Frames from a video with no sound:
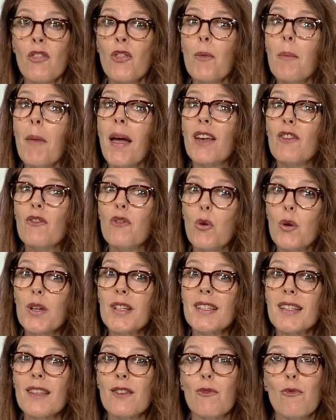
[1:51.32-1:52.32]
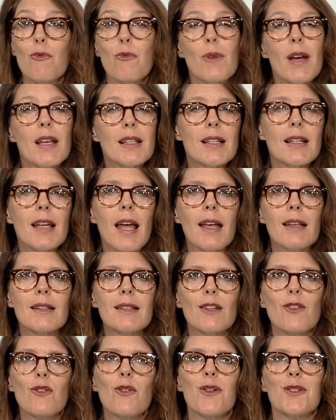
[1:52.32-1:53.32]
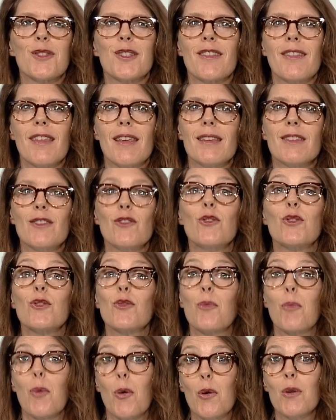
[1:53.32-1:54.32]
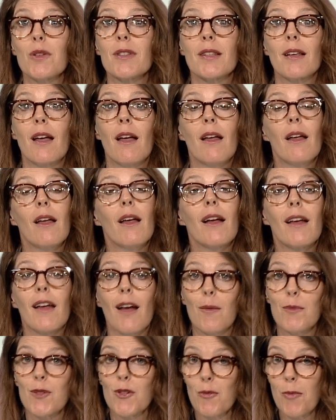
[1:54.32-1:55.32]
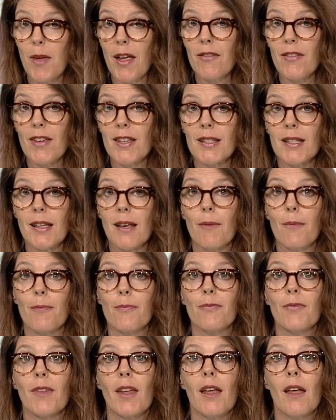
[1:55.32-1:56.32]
The main voice that resonates across these news reports comes from FSM.